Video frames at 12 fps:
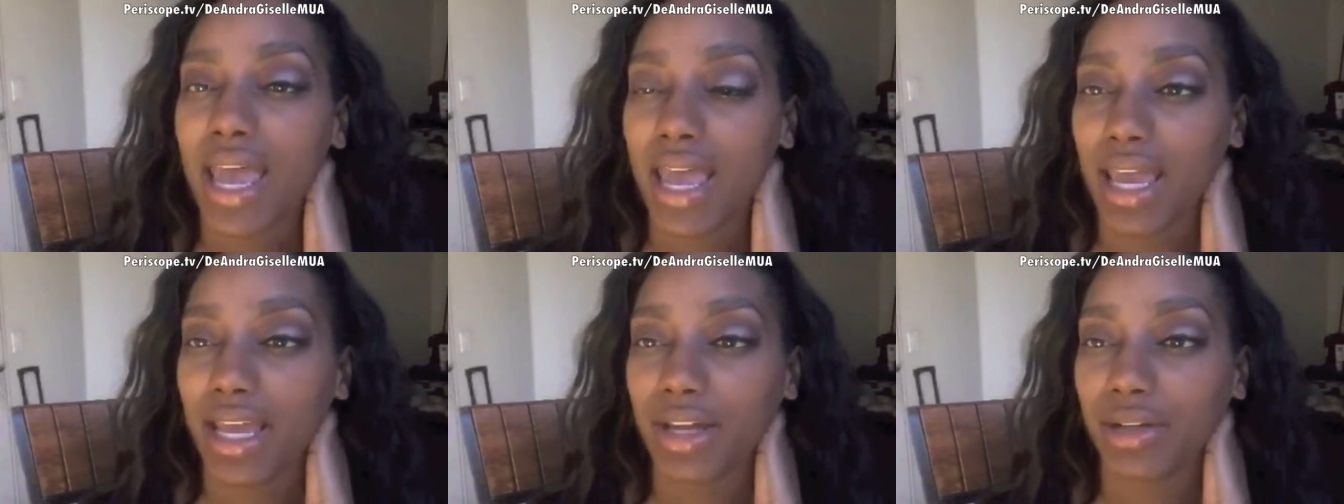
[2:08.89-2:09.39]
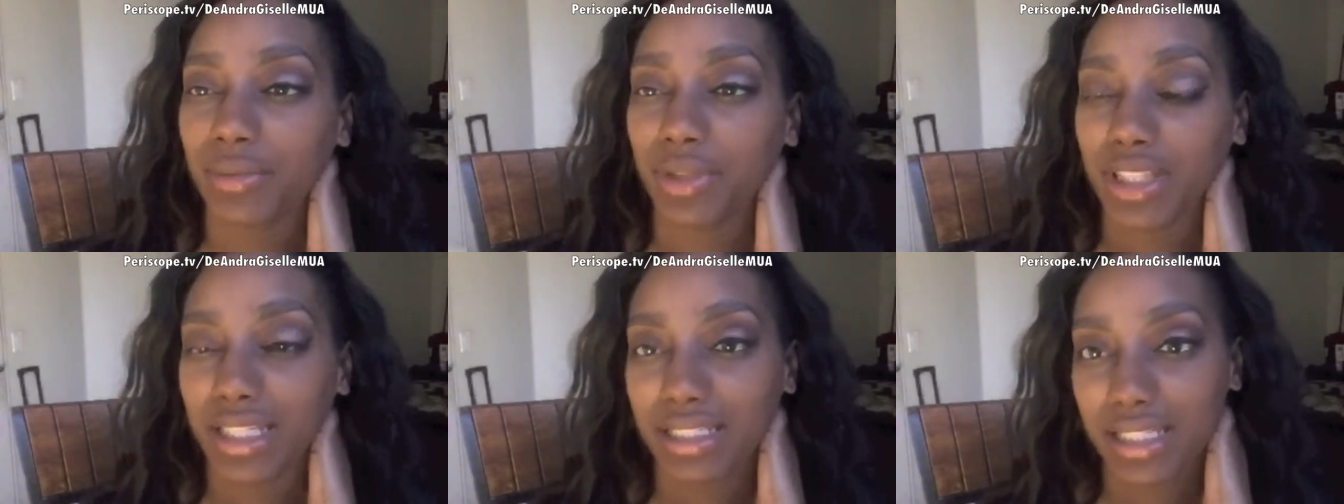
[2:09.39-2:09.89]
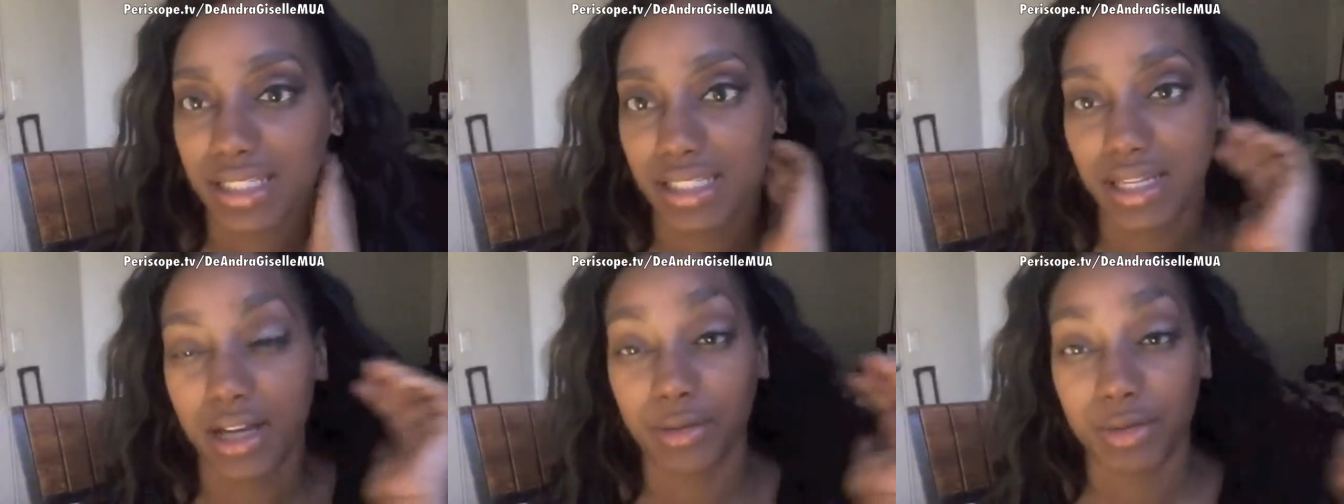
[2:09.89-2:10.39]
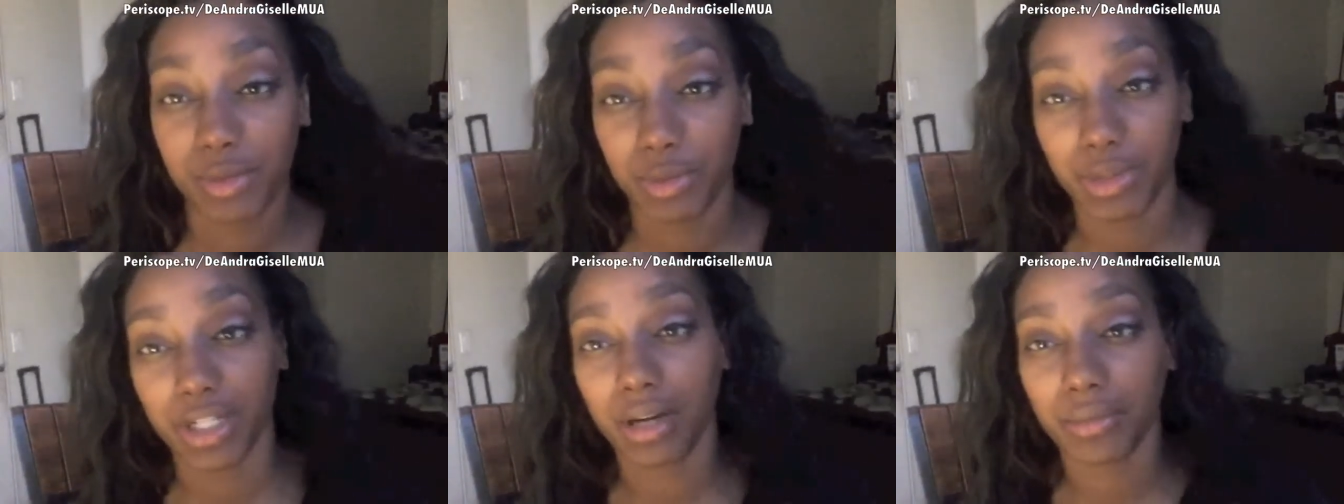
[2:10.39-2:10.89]
and what that does is it helps me
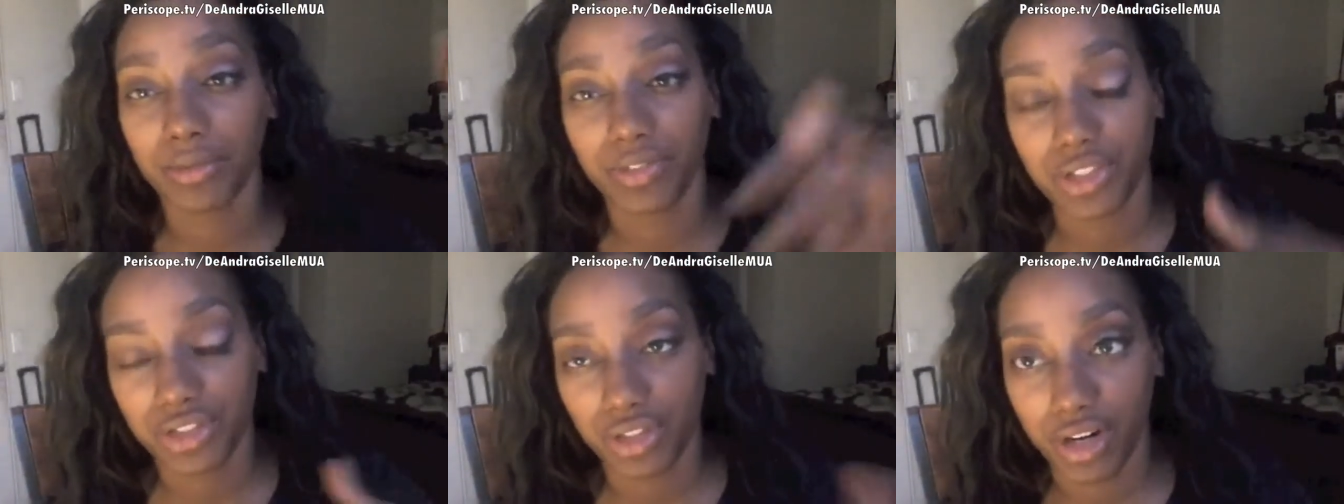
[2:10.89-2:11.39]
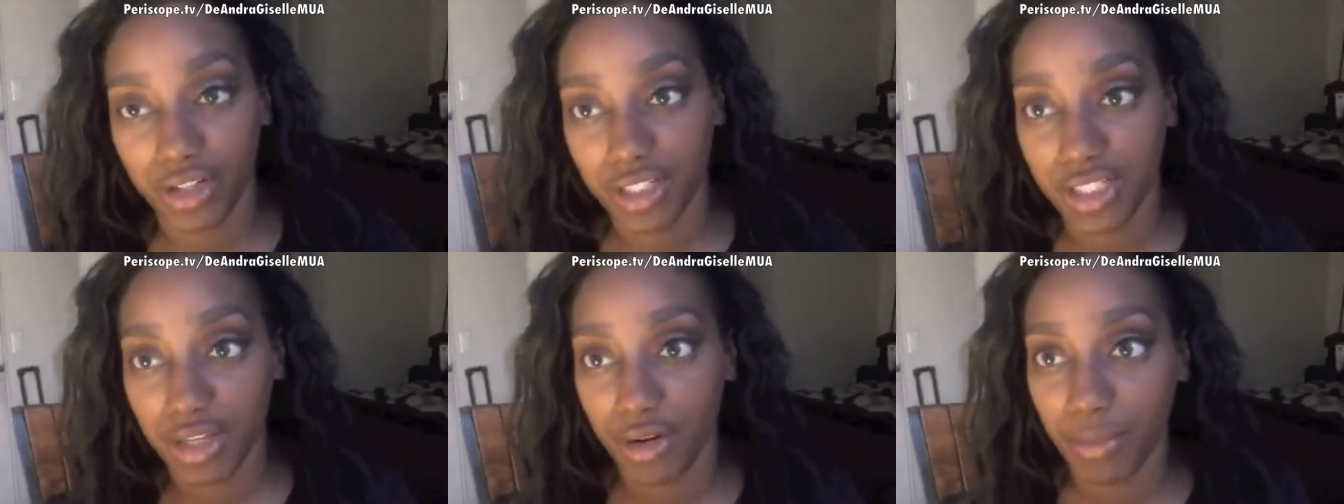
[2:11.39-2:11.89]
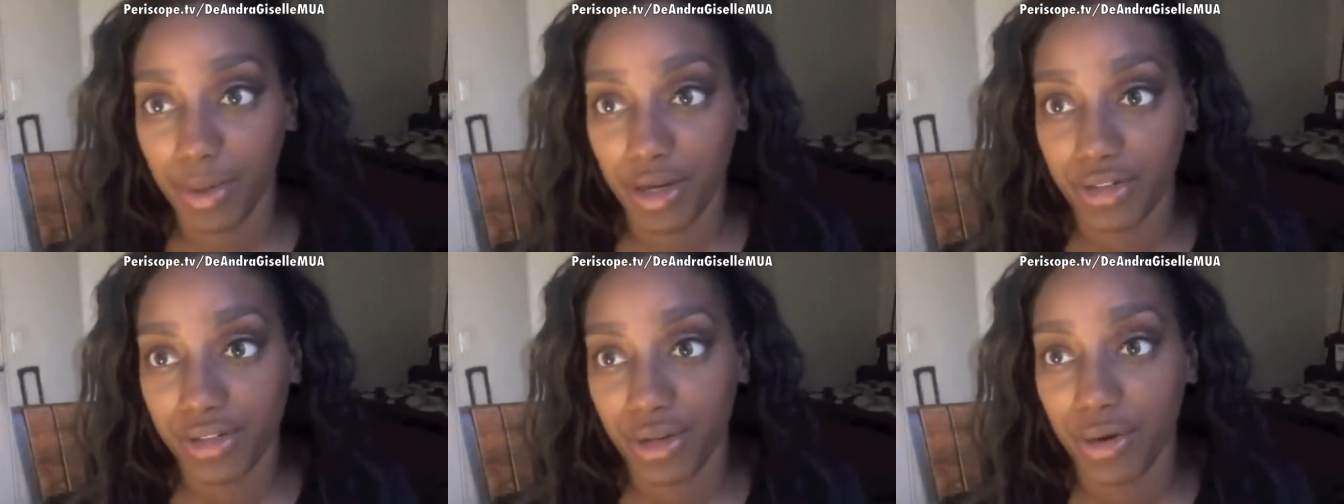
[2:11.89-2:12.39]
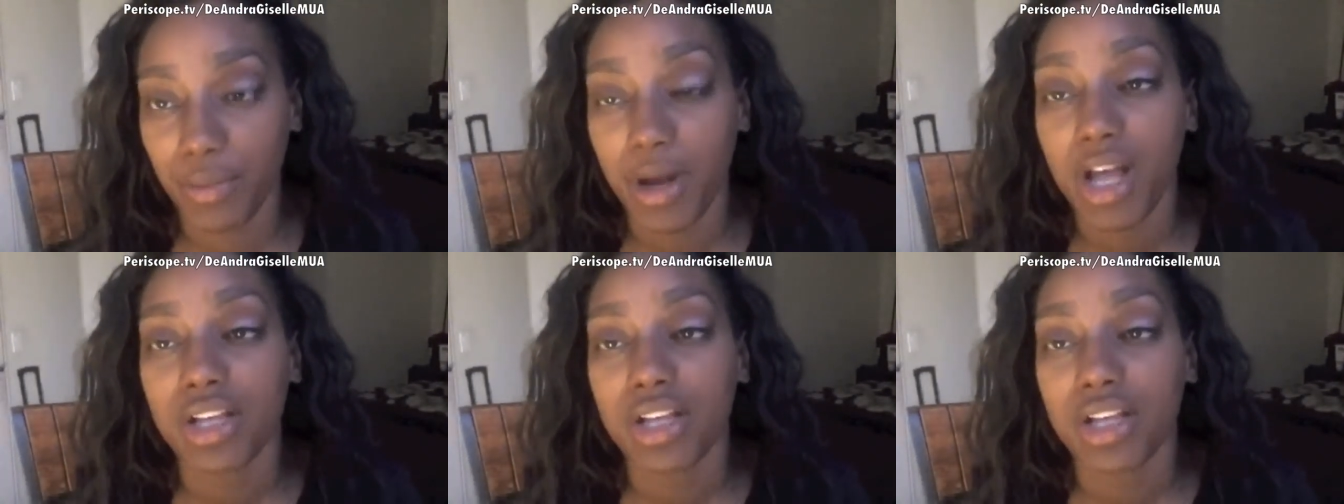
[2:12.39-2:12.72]
become a feature artist here on Periscope.